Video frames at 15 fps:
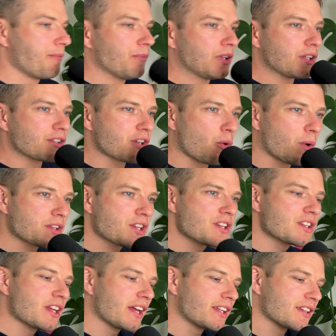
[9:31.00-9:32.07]
So what she
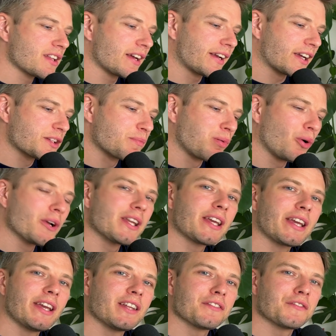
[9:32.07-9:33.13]
said is exploiting
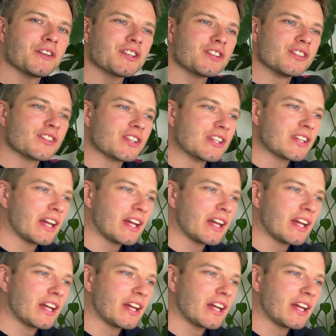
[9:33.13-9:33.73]
inefficiencies,